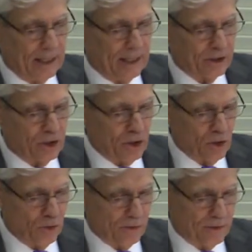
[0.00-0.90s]
In his
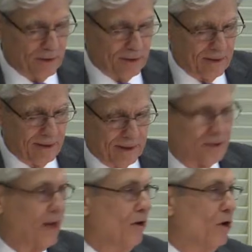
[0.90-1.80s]
youth,
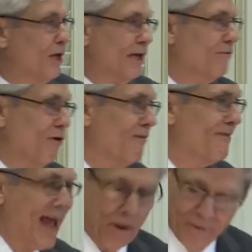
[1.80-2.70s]
he's not looking for a
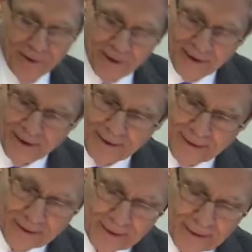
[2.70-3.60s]
fountain
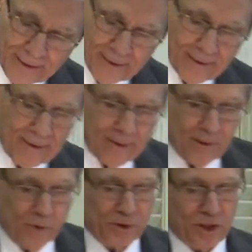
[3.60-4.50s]

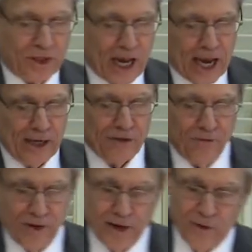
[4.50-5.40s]
that will sustain his
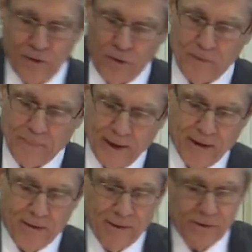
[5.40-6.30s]
vigor or
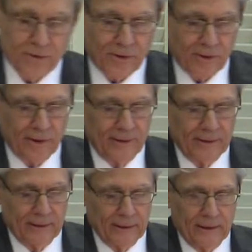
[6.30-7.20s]
appearance or
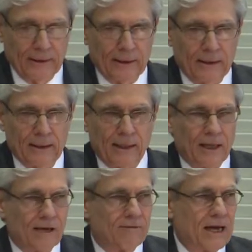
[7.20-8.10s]

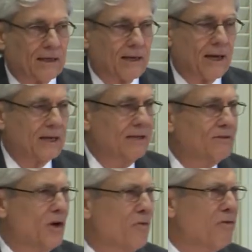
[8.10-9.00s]
anything of that kind.
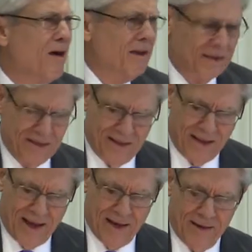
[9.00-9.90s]
Gives no thought to
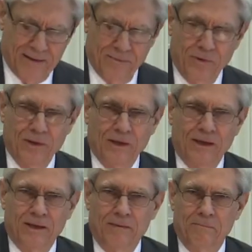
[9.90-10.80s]
that. We're going
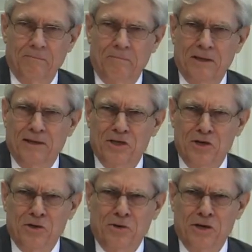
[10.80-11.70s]
to be
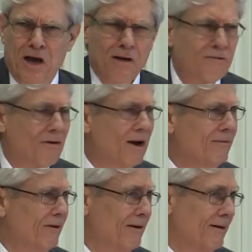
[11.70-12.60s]
young
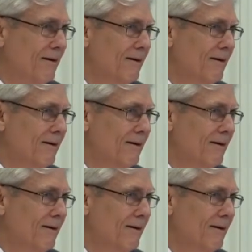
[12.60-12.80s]
forever.